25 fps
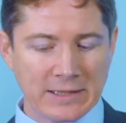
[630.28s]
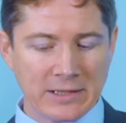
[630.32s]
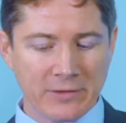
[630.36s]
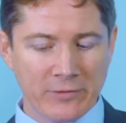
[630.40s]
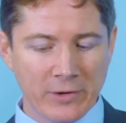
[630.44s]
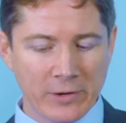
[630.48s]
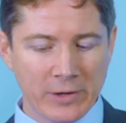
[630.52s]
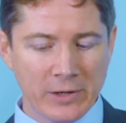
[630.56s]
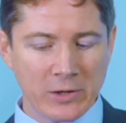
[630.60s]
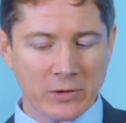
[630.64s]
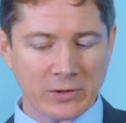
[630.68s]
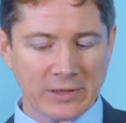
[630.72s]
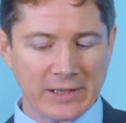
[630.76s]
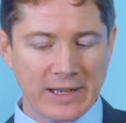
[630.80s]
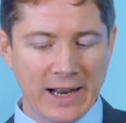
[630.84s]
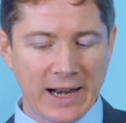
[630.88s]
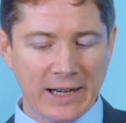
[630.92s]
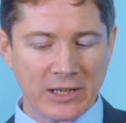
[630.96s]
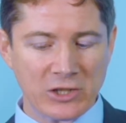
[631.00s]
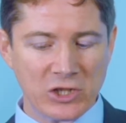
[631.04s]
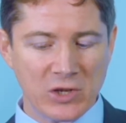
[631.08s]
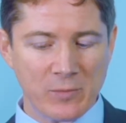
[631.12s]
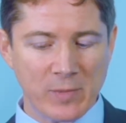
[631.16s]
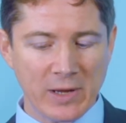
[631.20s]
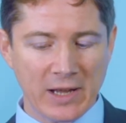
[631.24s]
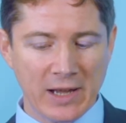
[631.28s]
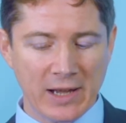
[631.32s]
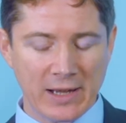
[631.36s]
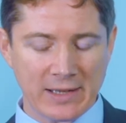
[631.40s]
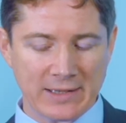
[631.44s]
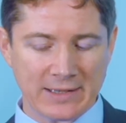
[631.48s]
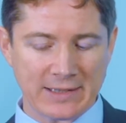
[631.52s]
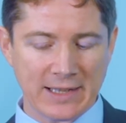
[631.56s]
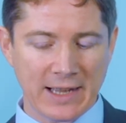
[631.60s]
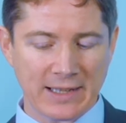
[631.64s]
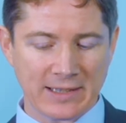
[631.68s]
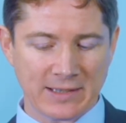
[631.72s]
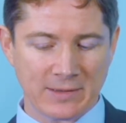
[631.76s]
that's a very good analogy,
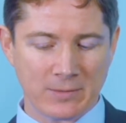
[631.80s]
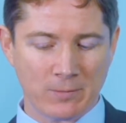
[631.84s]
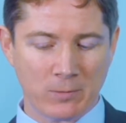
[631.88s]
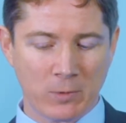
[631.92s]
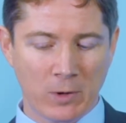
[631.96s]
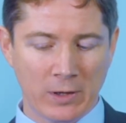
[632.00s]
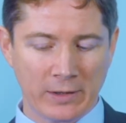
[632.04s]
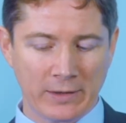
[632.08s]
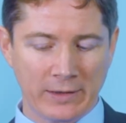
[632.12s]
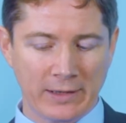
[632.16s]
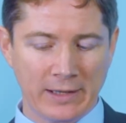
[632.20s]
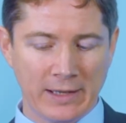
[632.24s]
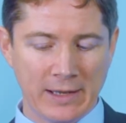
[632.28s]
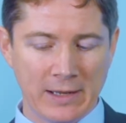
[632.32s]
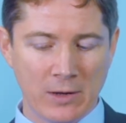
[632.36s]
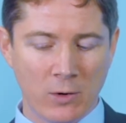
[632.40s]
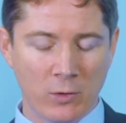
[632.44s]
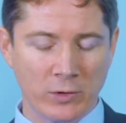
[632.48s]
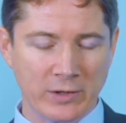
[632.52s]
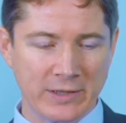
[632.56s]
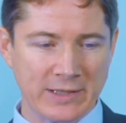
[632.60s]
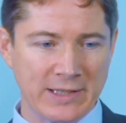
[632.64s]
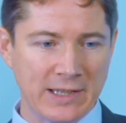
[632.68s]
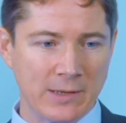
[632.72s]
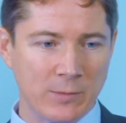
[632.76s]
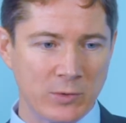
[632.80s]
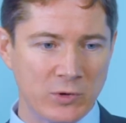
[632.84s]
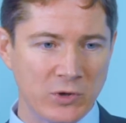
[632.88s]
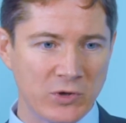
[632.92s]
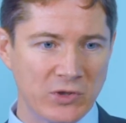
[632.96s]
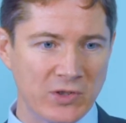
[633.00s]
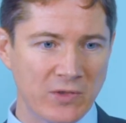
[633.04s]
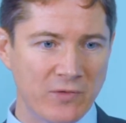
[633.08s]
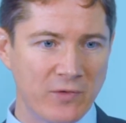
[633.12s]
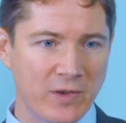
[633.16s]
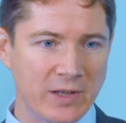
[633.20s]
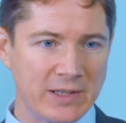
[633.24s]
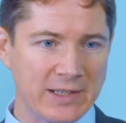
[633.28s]
because that's what the ODCE
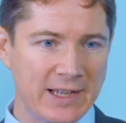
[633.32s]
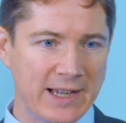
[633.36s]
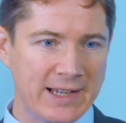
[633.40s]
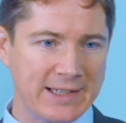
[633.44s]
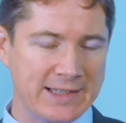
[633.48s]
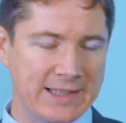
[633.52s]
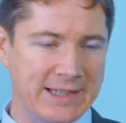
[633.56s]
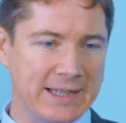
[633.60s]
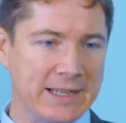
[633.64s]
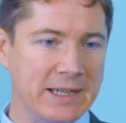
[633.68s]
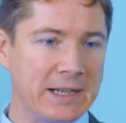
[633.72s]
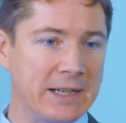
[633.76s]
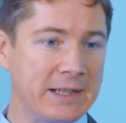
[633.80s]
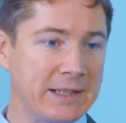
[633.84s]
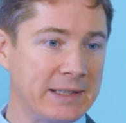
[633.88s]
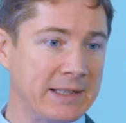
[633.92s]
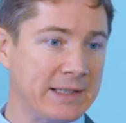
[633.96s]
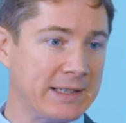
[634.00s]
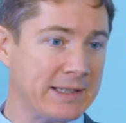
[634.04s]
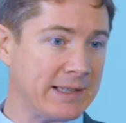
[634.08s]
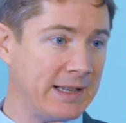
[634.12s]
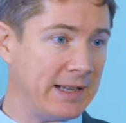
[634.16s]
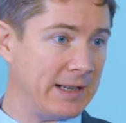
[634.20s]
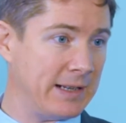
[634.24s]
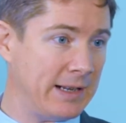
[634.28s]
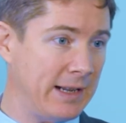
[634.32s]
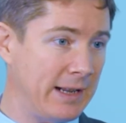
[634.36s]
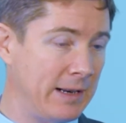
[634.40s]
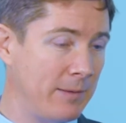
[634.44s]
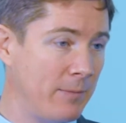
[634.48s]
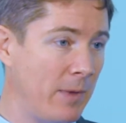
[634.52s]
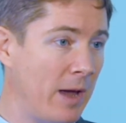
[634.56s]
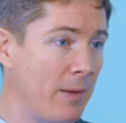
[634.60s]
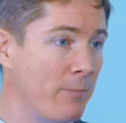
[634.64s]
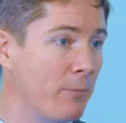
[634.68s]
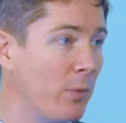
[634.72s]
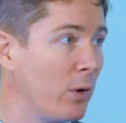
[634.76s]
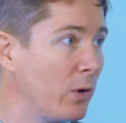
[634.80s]
produced, some fantastic guidance
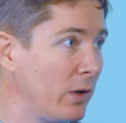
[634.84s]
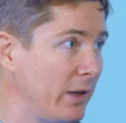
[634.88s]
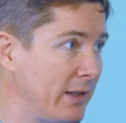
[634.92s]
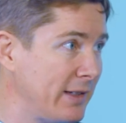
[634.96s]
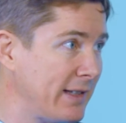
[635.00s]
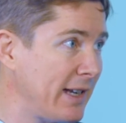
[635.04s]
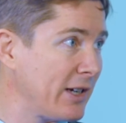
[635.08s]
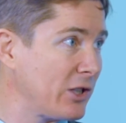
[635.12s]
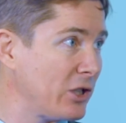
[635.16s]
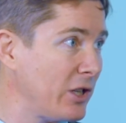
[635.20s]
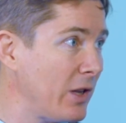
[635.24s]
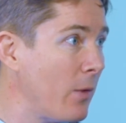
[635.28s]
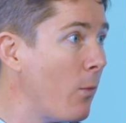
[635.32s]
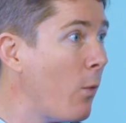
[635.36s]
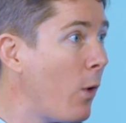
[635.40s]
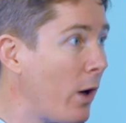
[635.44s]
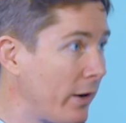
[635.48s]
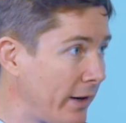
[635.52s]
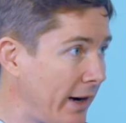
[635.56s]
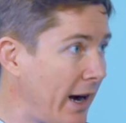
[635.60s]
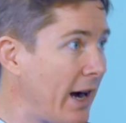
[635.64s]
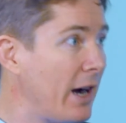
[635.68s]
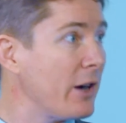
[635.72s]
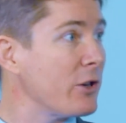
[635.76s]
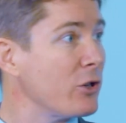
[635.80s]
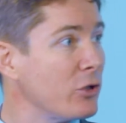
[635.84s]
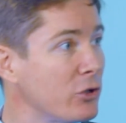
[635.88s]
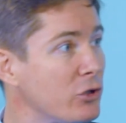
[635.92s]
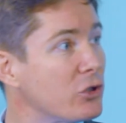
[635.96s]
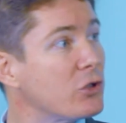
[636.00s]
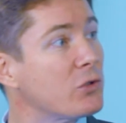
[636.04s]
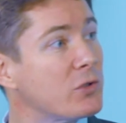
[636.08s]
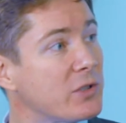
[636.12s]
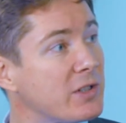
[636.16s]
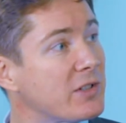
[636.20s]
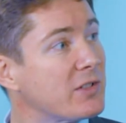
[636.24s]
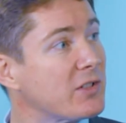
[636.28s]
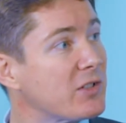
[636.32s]
and booklets actually on what are your
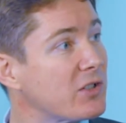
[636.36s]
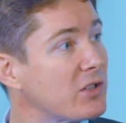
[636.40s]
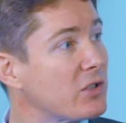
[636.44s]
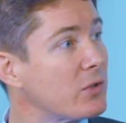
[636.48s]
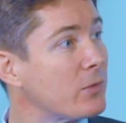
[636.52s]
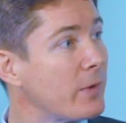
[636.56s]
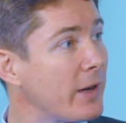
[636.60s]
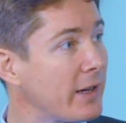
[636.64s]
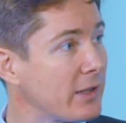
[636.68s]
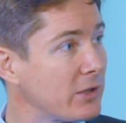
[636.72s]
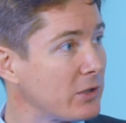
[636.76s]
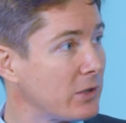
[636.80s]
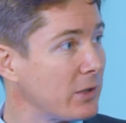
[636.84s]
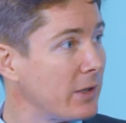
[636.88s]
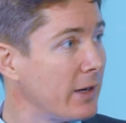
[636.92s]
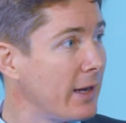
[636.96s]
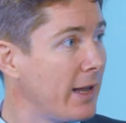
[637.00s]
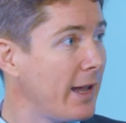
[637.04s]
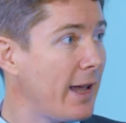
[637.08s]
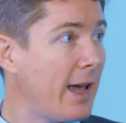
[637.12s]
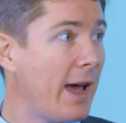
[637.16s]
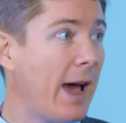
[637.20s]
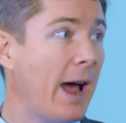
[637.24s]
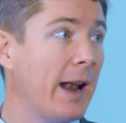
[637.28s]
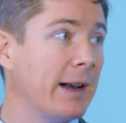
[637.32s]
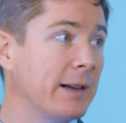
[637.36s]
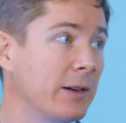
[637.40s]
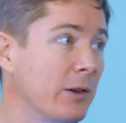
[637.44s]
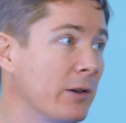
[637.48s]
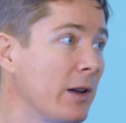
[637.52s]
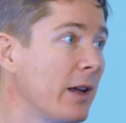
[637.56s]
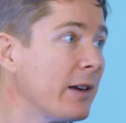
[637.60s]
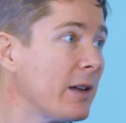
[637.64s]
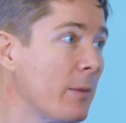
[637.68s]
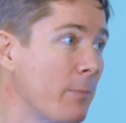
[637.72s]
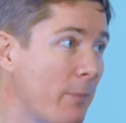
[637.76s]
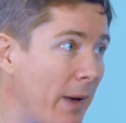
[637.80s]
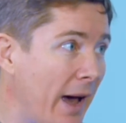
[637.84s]
duties as a director. And they're
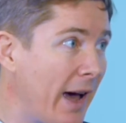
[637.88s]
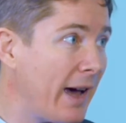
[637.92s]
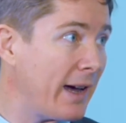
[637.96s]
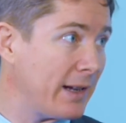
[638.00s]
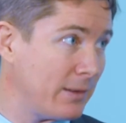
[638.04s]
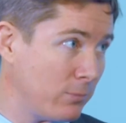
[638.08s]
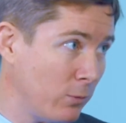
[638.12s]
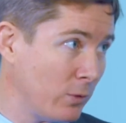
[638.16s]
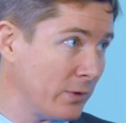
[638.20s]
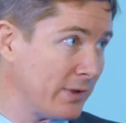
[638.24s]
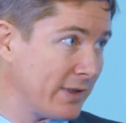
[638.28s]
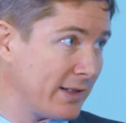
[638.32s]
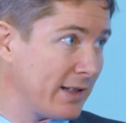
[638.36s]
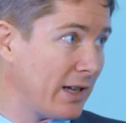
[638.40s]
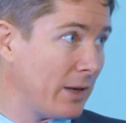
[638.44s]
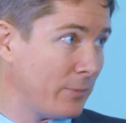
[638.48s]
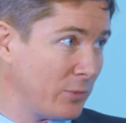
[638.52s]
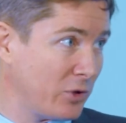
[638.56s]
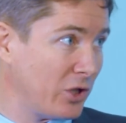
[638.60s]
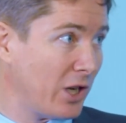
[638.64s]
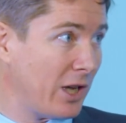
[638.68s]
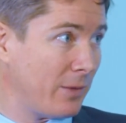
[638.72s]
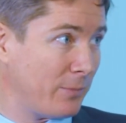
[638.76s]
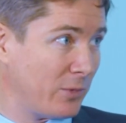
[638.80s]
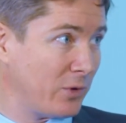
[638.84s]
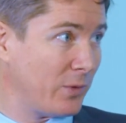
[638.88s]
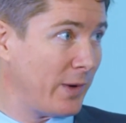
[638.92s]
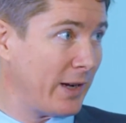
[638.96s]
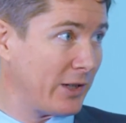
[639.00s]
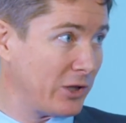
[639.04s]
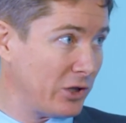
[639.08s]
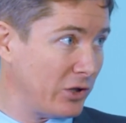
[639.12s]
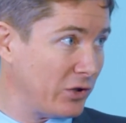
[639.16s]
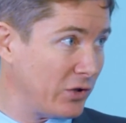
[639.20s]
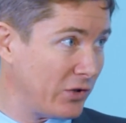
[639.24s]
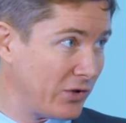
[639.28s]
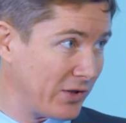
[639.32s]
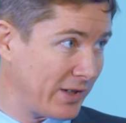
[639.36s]
not a bad one-stop shop to
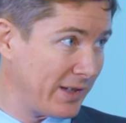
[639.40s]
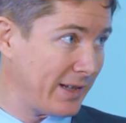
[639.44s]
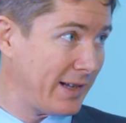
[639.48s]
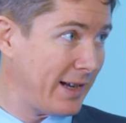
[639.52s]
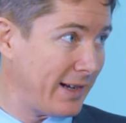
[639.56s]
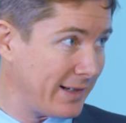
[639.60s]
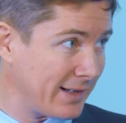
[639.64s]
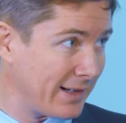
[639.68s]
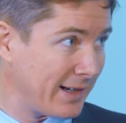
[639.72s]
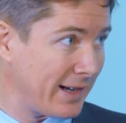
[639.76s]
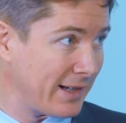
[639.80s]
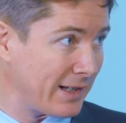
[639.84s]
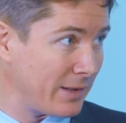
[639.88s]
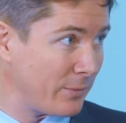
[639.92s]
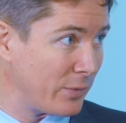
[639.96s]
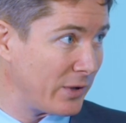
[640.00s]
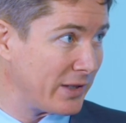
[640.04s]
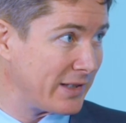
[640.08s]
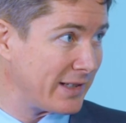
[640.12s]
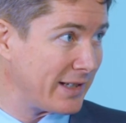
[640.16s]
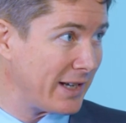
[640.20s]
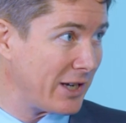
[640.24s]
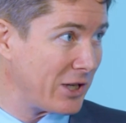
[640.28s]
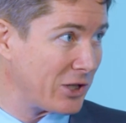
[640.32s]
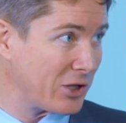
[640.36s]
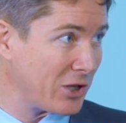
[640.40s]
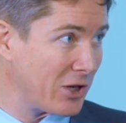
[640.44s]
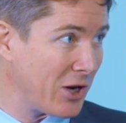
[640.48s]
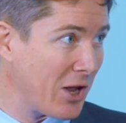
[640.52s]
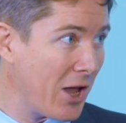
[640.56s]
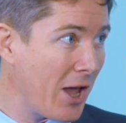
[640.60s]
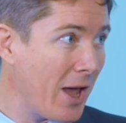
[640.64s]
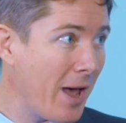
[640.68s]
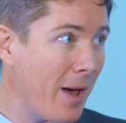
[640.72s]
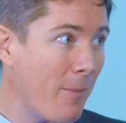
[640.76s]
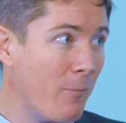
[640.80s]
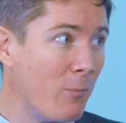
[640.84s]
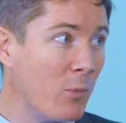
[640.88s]
actually just get an appreciation.
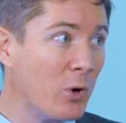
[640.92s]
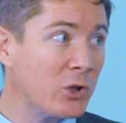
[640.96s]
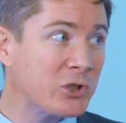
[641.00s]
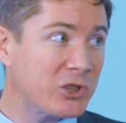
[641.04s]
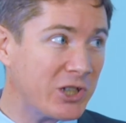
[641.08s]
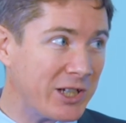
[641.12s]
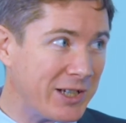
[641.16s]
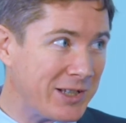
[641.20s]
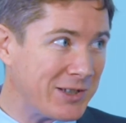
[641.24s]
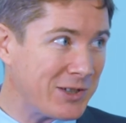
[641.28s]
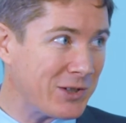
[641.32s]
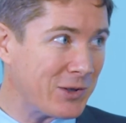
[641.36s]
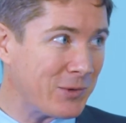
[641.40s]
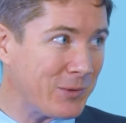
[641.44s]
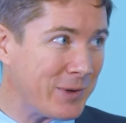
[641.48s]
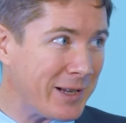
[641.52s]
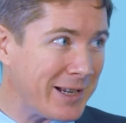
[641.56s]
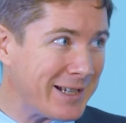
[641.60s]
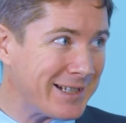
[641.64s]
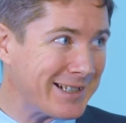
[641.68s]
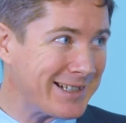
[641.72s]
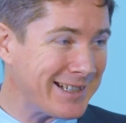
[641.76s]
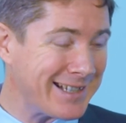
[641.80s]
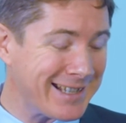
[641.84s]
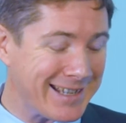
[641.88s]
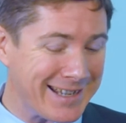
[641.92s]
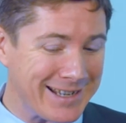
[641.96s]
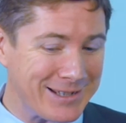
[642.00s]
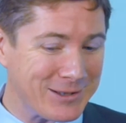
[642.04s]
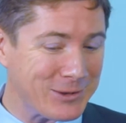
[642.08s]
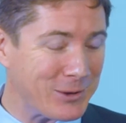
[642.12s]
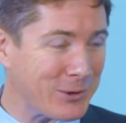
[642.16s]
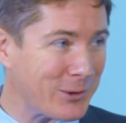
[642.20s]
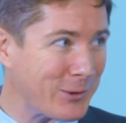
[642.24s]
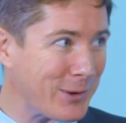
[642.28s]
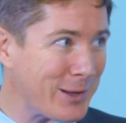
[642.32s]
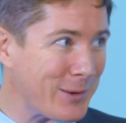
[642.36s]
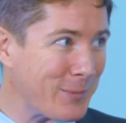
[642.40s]
Much easier read, I think, Ian,
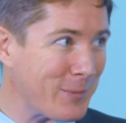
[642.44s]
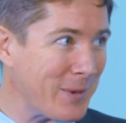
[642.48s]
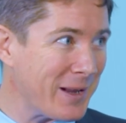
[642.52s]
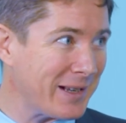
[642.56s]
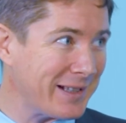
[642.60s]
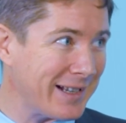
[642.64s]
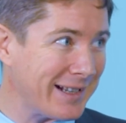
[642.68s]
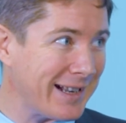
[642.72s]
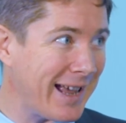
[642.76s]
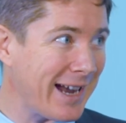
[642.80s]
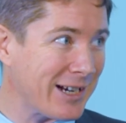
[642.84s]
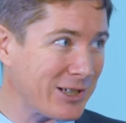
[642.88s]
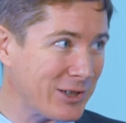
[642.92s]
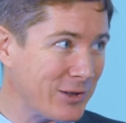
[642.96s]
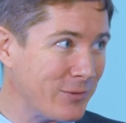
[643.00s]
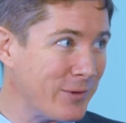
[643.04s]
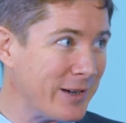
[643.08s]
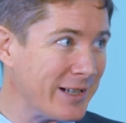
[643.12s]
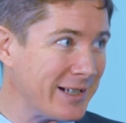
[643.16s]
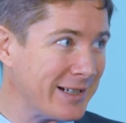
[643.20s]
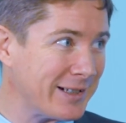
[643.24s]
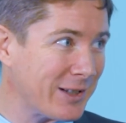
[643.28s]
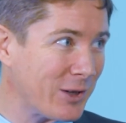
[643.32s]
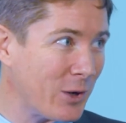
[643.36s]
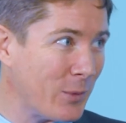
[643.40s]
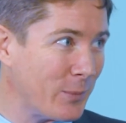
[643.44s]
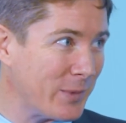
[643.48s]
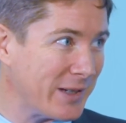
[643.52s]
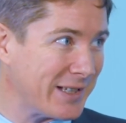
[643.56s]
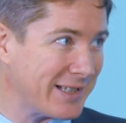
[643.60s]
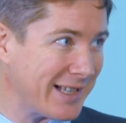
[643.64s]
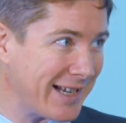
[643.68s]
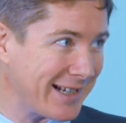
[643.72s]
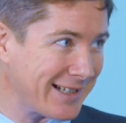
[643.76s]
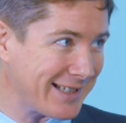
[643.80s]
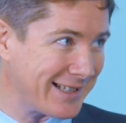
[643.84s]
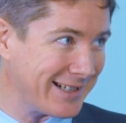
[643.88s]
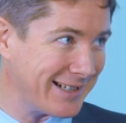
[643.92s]
you'll agree with me, than actually reading the
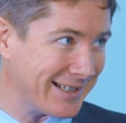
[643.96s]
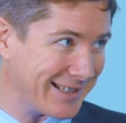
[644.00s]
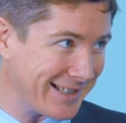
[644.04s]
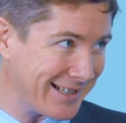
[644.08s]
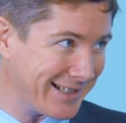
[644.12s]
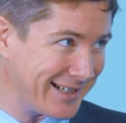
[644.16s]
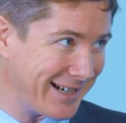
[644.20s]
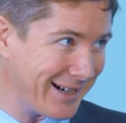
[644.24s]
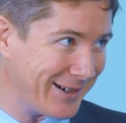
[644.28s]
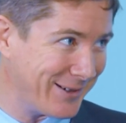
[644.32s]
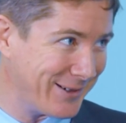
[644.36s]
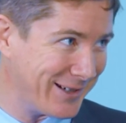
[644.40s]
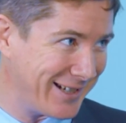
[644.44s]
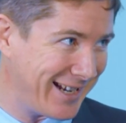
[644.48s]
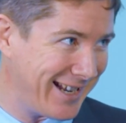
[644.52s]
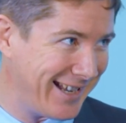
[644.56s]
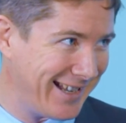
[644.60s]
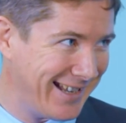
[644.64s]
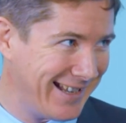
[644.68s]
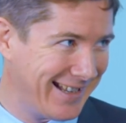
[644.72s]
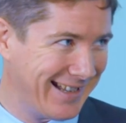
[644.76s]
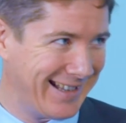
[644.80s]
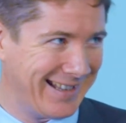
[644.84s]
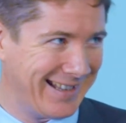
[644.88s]
Companies Act in its entirety.